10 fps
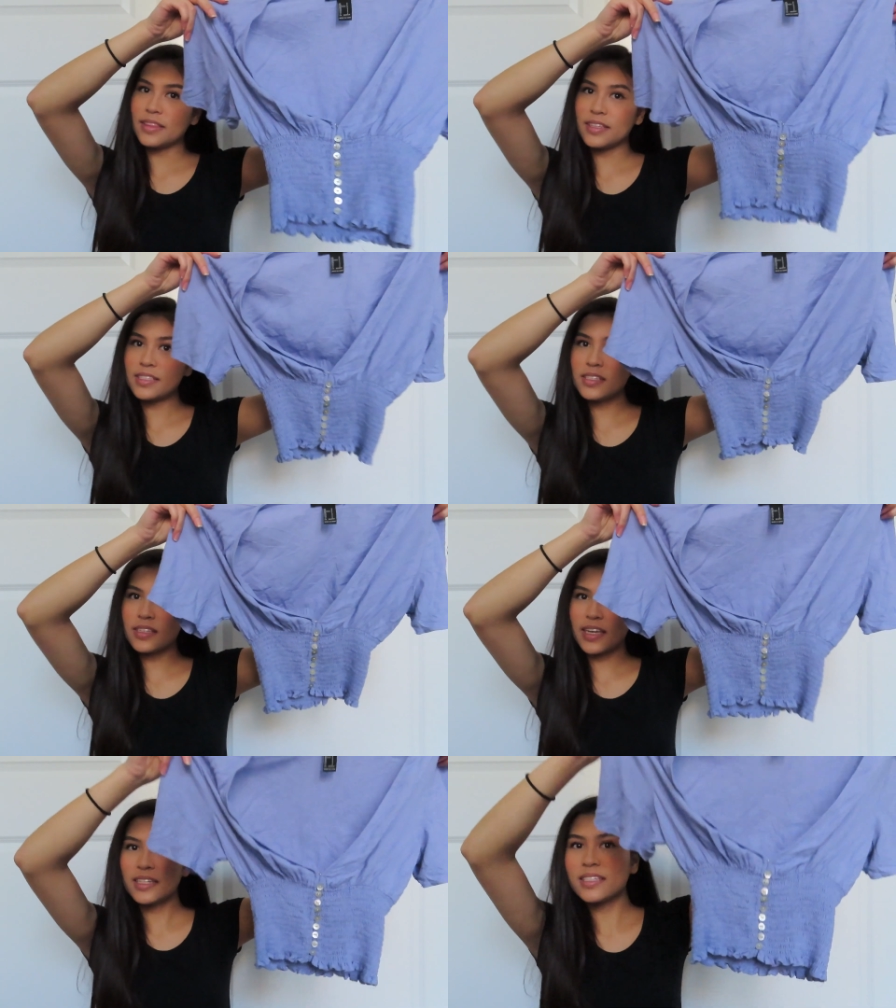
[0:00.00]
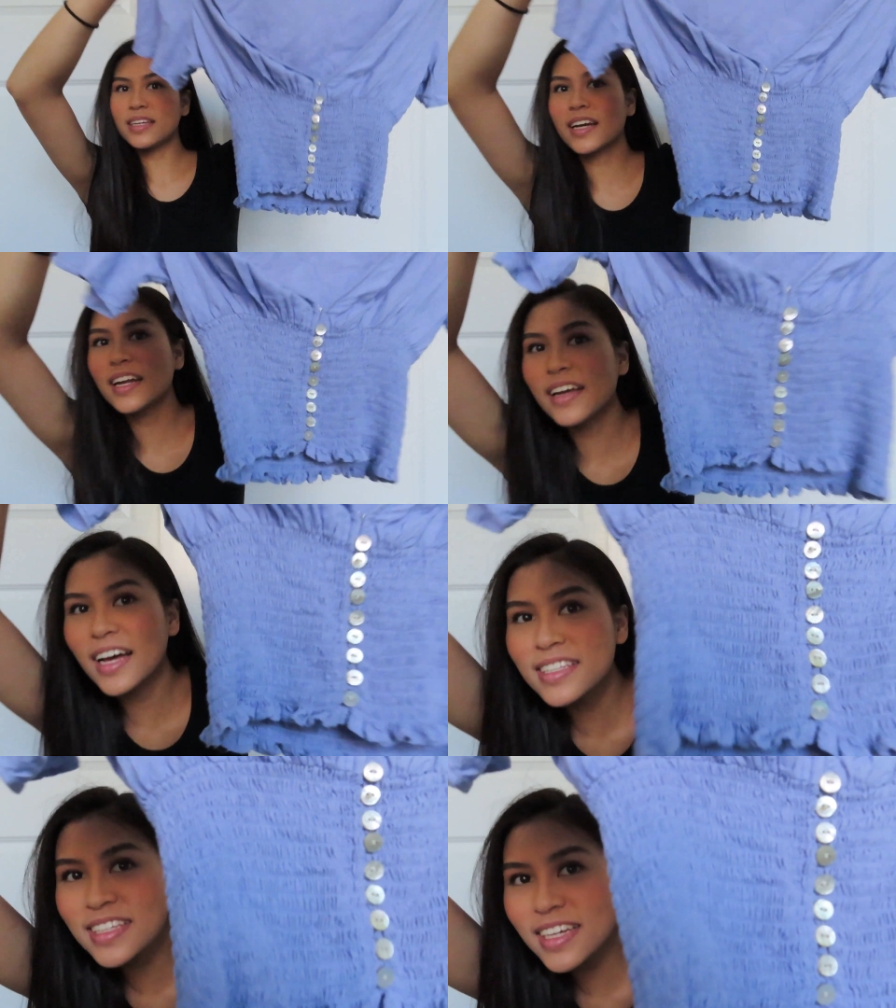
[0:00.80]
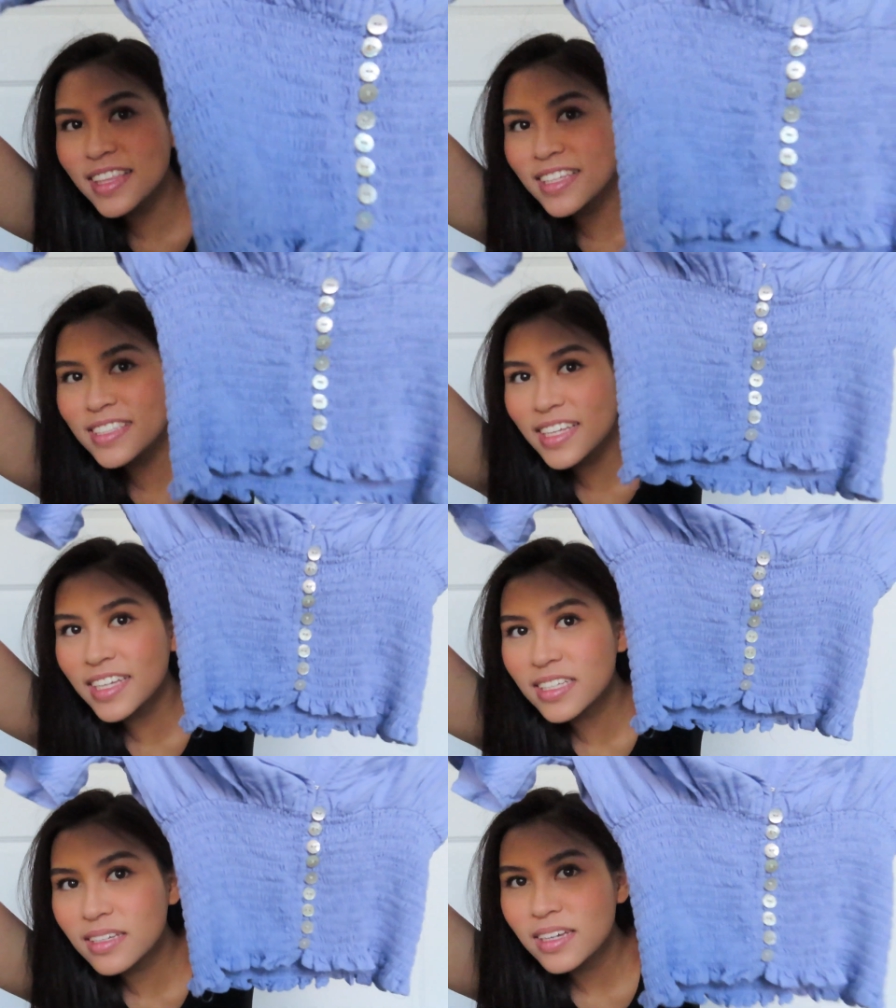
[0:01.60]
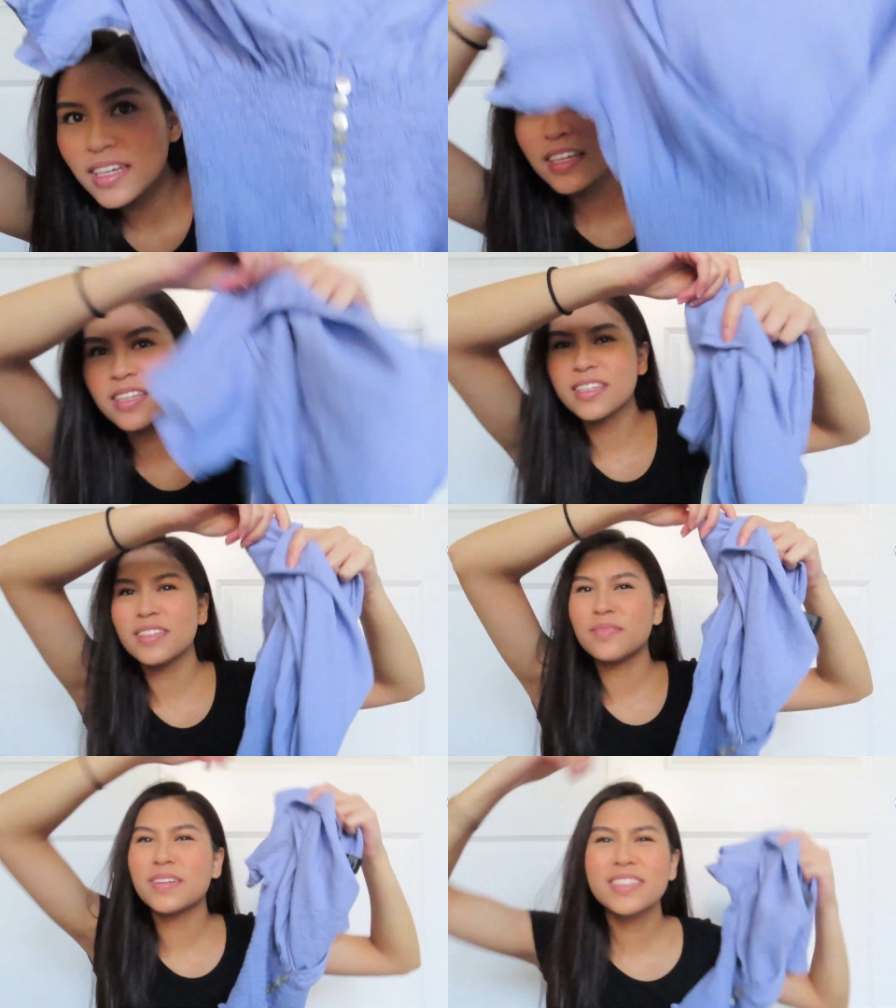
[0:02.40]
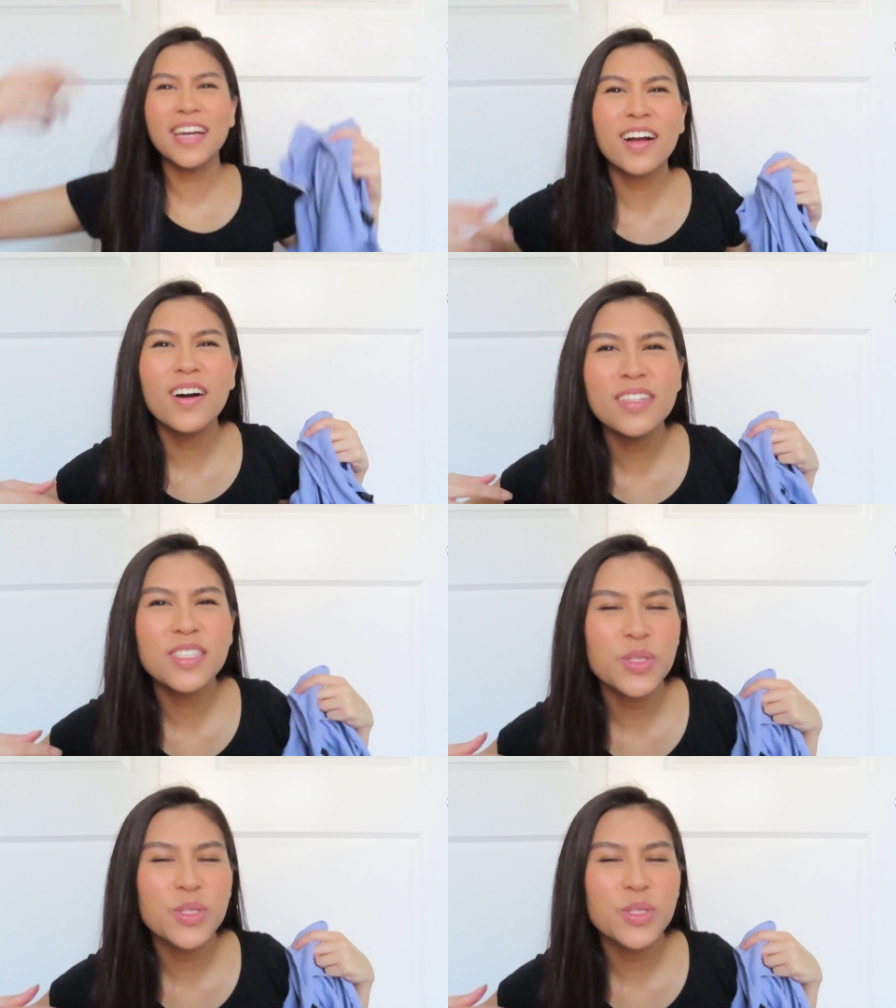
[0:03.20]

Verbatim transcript: This is it. It kind of has like this like, what is that called?